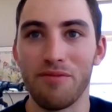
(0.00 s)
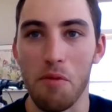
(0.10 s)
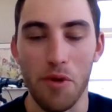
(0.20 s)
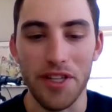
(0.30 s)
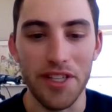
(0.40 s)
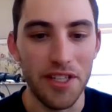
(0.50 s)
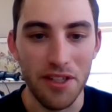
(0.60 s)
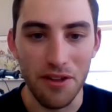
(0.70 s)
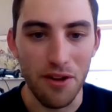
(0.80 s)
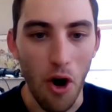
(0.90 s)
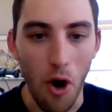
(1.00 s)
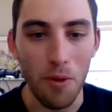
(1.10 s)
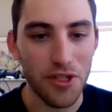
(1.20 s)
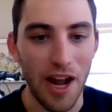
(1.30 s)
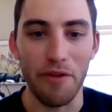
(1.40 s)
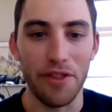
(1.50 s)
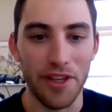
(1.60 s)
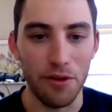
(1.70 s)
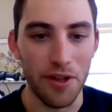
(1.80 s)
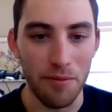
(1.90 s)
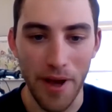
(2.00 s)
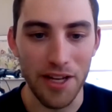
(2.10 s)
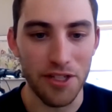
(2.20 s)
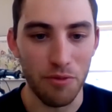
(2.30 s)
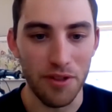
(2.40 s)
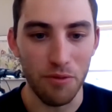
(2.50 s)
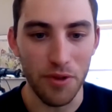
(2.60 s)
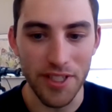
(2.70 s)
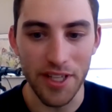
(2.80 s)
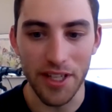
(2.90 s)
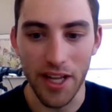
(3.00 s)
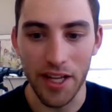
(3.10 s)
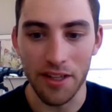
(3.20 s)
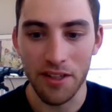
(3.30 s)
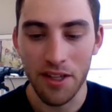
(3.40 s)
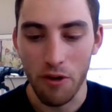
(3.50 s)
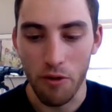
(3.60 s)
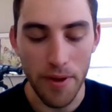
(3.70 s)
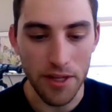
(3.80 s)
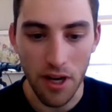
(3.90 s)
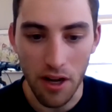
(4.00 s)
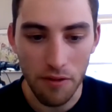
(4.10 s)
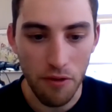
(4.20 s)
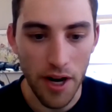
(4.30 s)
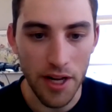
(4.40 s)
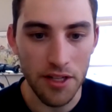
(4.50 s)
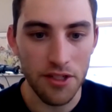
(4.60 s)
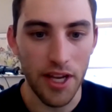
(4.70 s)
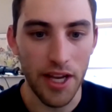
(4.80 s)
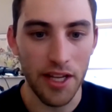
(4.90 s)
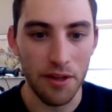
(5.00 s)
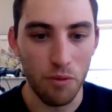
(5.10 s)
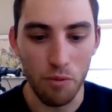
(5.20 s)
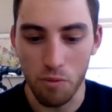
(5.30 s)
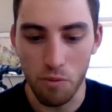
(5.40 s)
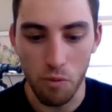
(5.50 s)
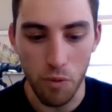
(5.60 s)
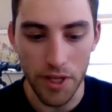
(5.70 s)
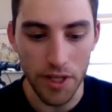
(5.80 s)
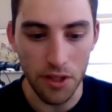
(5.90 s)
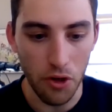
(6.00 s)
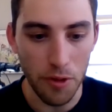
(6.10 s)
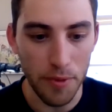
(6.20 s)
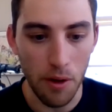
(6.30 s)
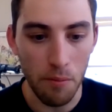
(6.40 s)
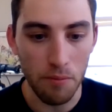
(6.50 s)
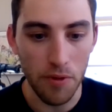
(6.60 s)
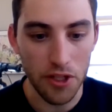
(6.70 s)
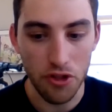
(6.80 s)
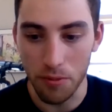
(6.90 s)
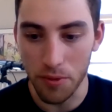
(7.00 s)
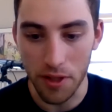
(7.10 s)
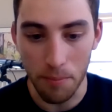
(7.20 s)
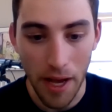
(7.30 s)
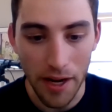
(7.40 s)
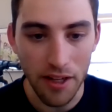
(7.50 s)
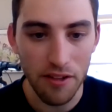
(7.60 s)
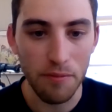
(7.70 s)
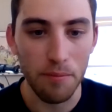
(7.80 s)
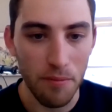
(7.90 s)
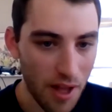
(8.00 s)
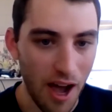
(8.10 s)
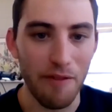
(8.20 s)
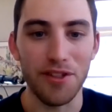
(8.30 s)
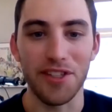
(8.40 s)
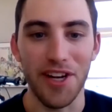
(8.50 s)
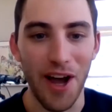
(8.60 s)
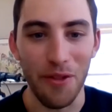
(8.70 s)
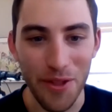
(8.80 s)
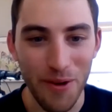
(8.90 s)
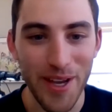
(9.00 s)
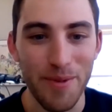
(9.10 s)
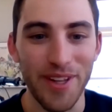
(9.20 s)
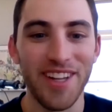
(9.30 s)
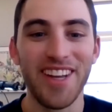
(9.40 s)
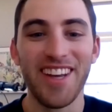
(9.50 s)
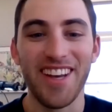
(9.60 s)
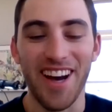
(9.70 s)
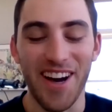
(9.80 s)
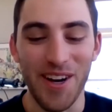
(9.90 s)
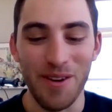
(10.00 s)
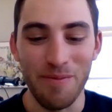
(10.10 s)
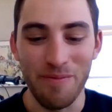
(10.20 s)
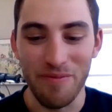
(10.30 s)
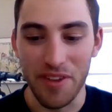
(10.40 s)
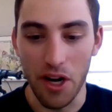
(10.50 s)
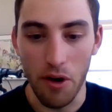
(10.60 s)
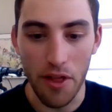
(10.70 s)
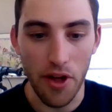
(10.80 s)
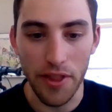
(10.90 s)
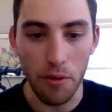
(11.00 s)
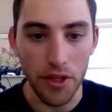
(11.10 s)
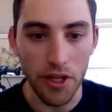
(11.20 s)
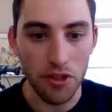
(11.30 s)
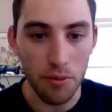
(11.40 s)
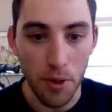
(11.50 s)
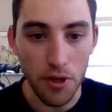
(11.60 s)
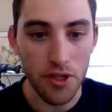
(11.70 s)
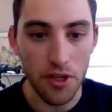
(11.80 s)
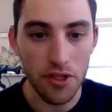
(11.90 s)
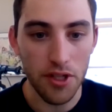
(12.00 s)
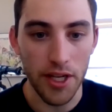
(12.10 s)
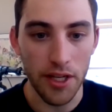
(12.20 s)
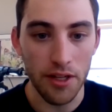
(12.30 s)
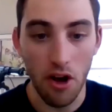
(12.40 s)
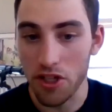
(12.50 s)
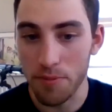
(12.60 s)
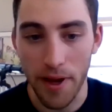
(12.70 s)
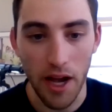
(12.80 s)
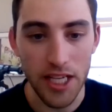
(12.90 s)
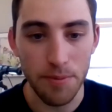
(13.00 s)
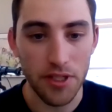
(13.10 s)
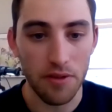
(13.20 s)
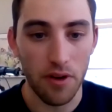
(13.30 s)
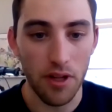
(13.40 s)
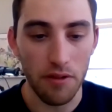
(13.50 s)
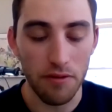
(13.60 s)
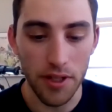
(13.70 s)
We did almost everything you could imagine. We did it, and we made a ton of friends, and we learned to become extremely competitive, obviously in a healthy way. But, I thought that really also pushed us in all aspects of our life.